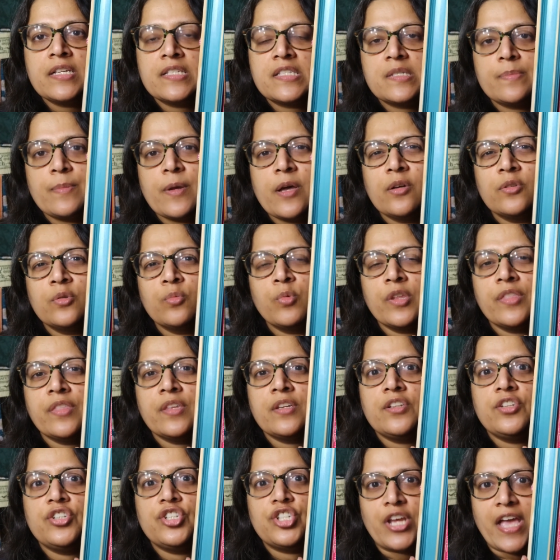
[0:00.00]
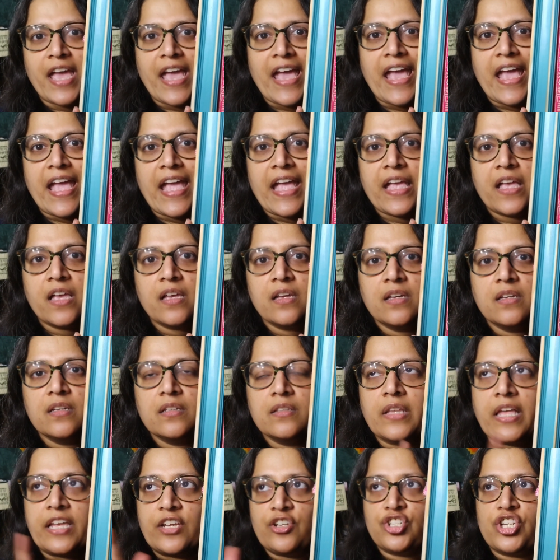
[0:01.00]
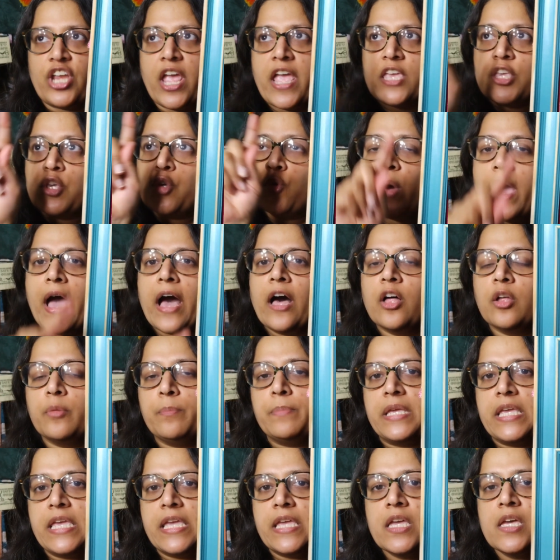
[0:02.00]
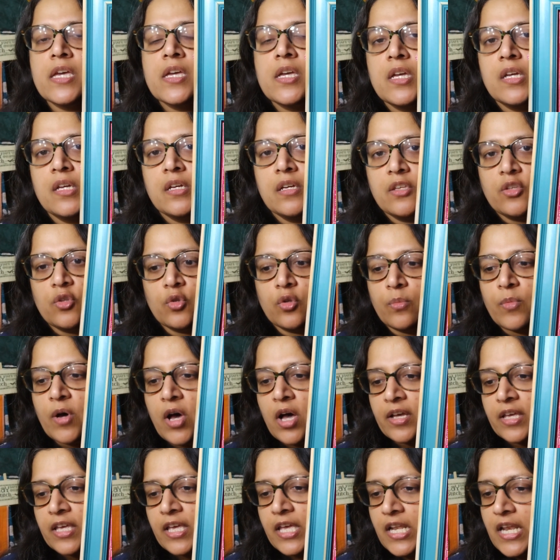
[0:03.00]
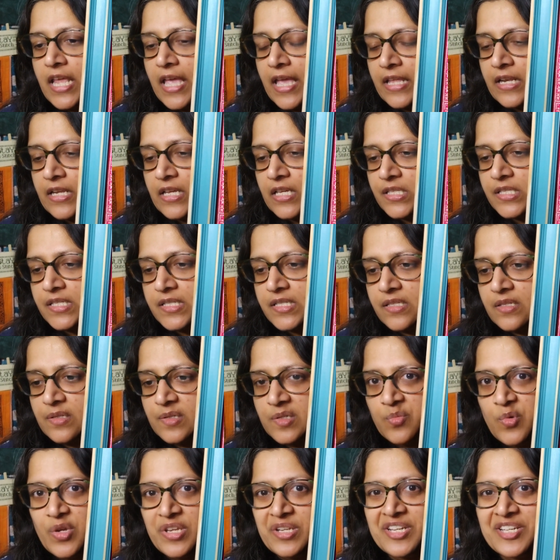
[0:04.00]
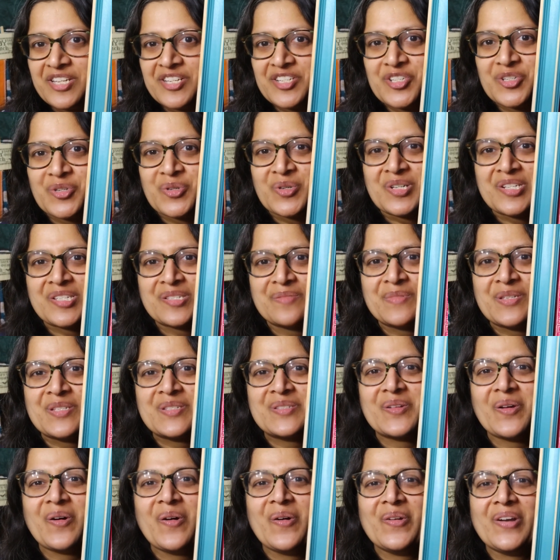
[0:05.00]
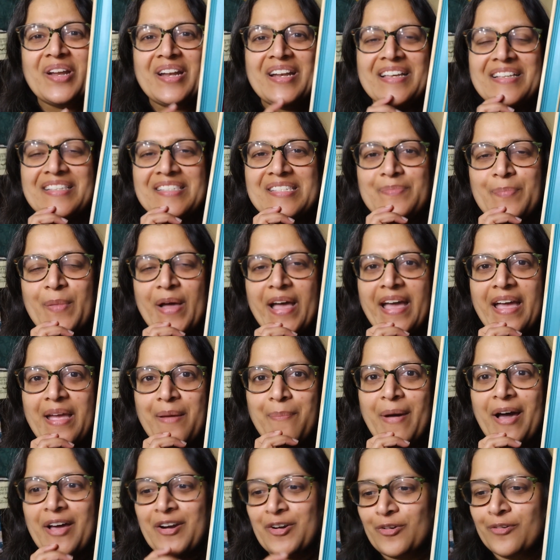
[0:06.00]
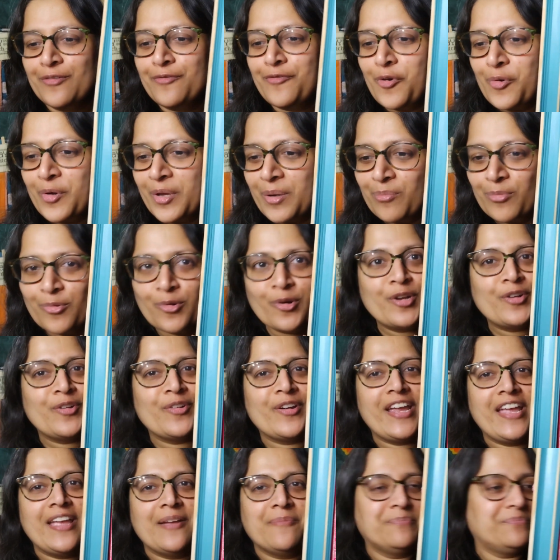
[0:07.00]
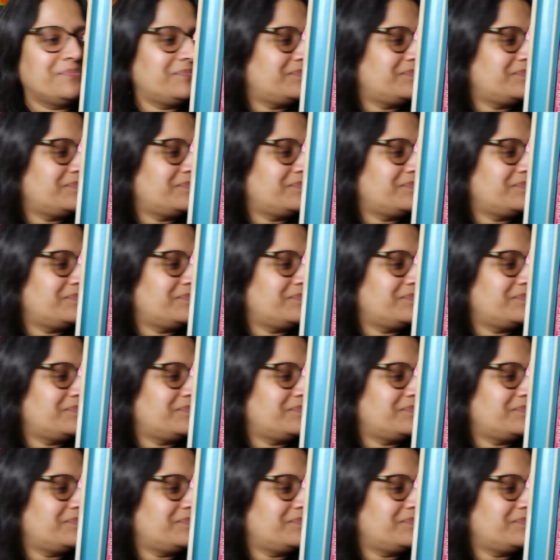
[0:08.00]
It's spelled with a J, like J-U-L-B, Julbocken, and it's the Swedish Christmas goat, and it's by Modern Folk Embroidery.